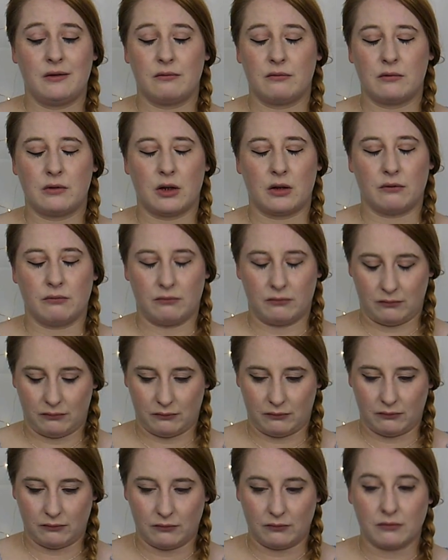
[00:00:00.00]

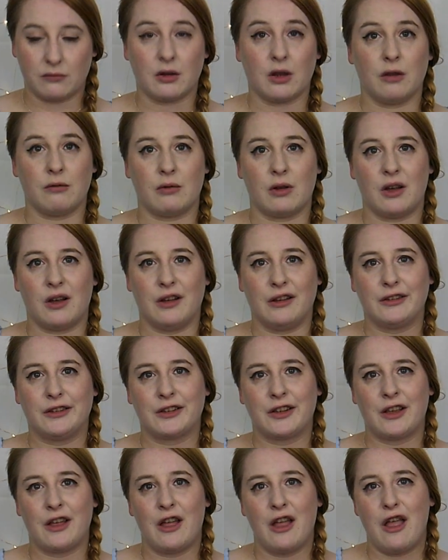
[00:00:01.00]
Don't
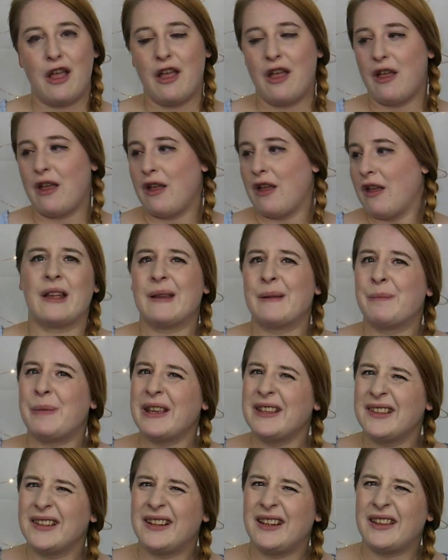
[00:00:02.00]
ask. And
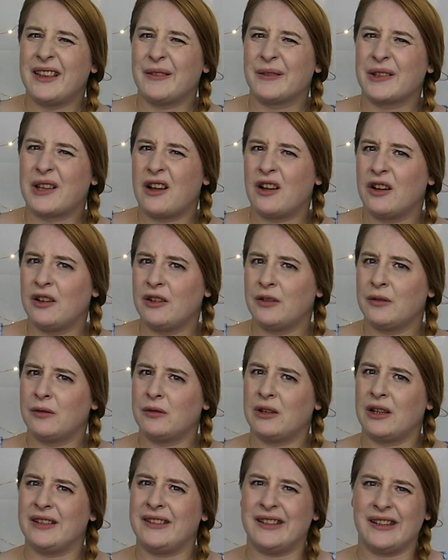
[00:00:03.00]
basically that was kind of all
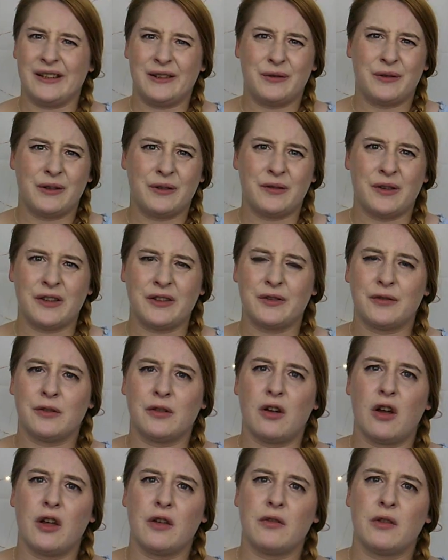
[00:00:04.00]
I did for the
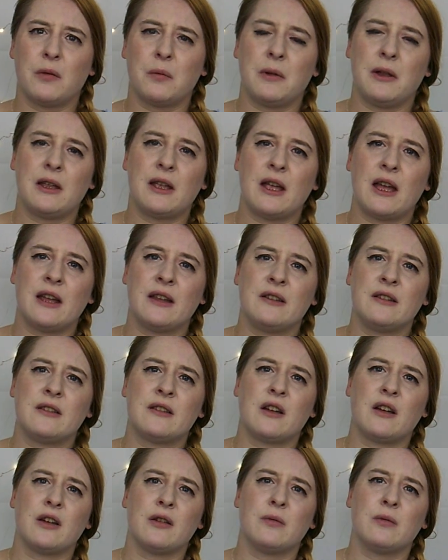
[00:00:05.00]
festival over the weekend.
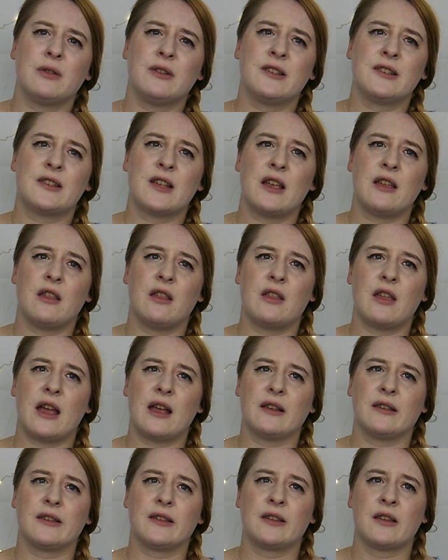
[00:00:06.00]
I would say that
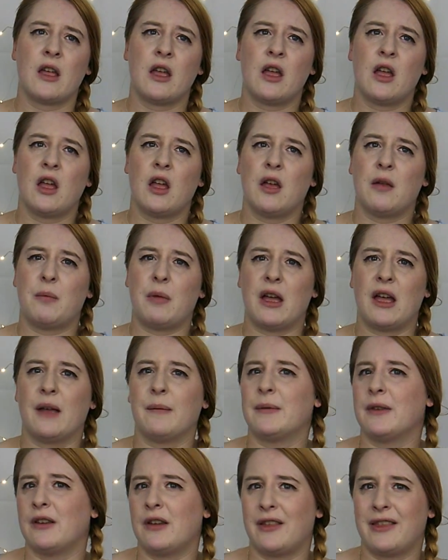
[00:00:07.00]
that's
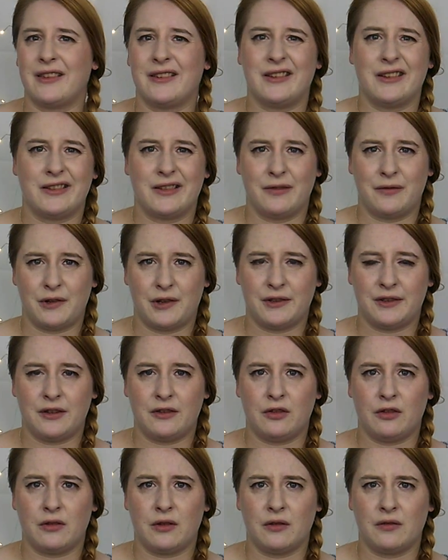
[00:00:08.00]
perhaps another
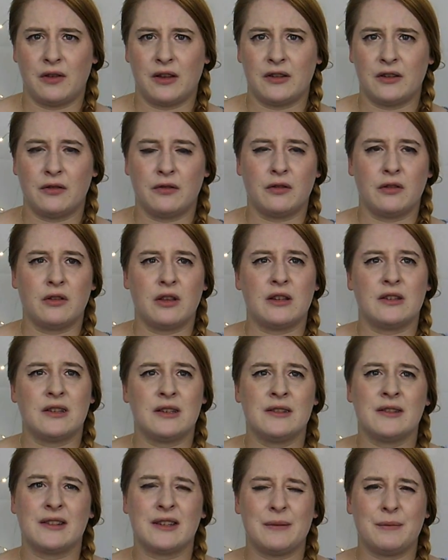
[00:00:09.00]
disadvantage of the festival. There
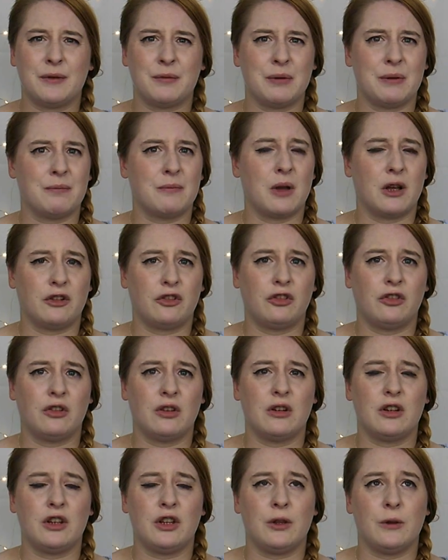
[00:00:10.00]
didn't seem to be much
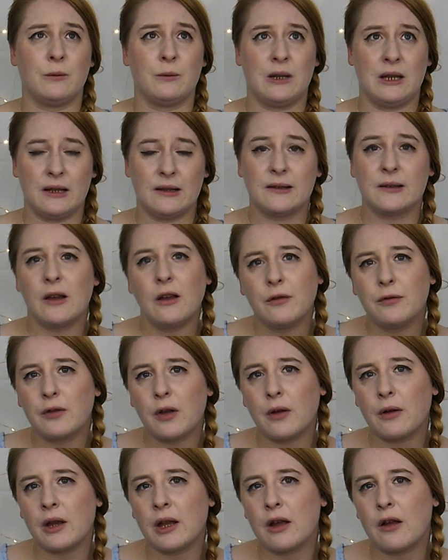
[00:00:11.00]
unique stuff
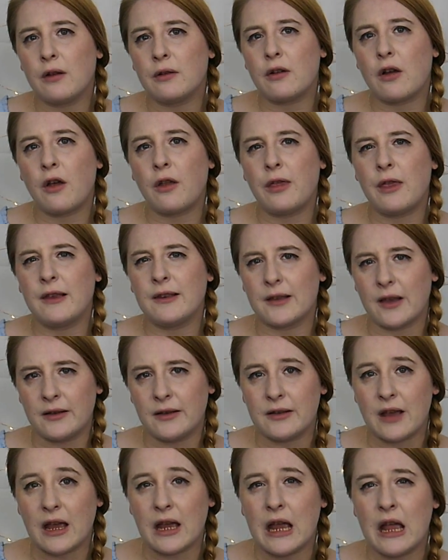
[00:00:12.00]
going on the
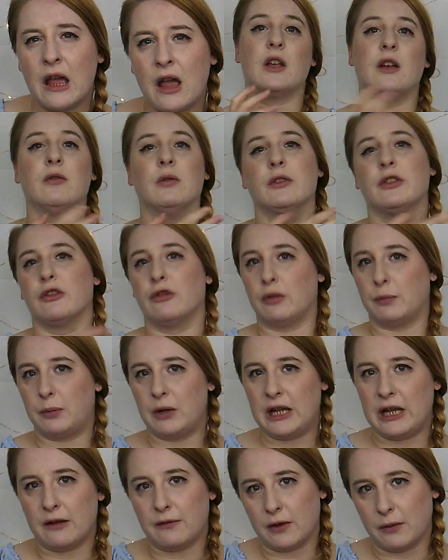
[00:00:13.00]
Sunday. There was a
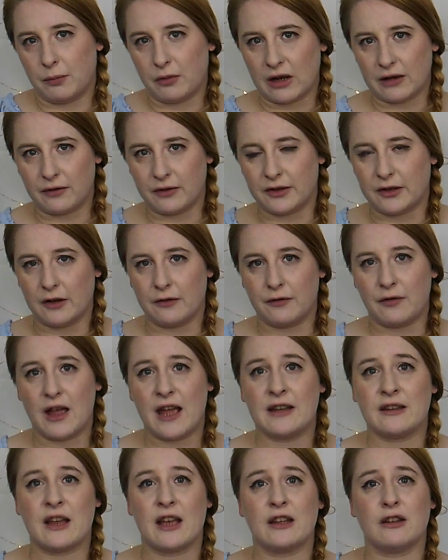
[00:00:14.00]
repeat of the breakfast
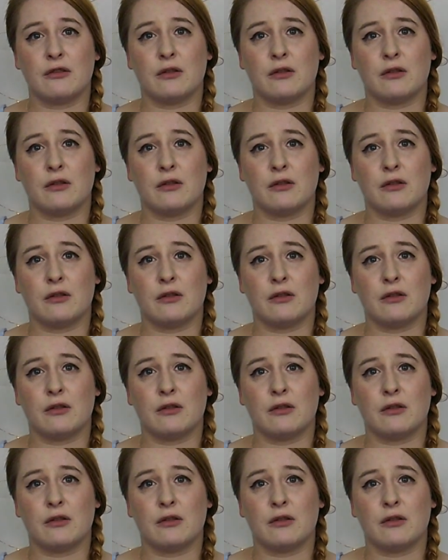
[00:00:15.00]
event and a